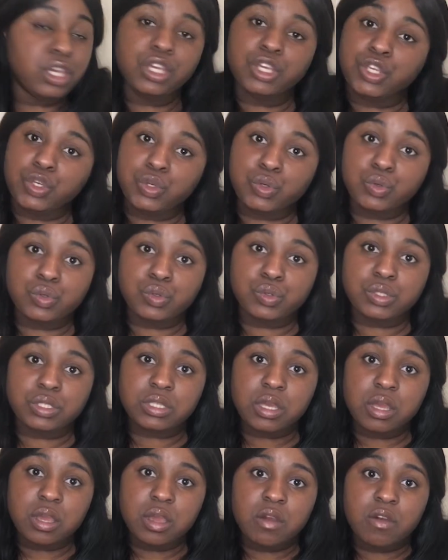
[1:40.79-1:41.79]

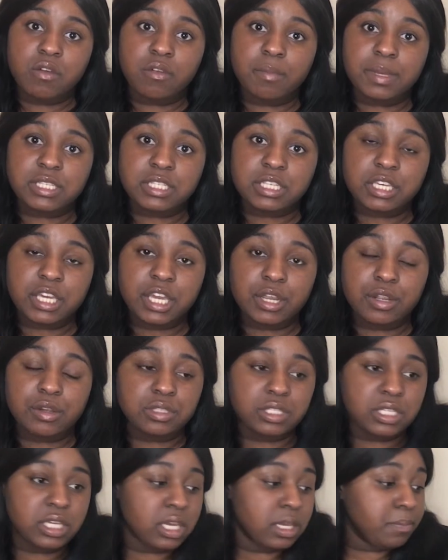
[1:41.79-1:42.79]
use for my skincare
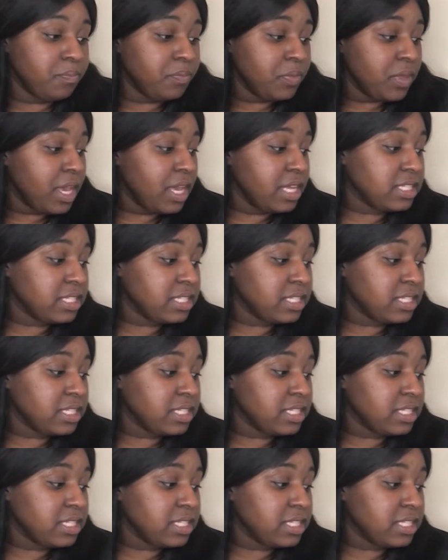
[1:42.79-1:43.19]
routine.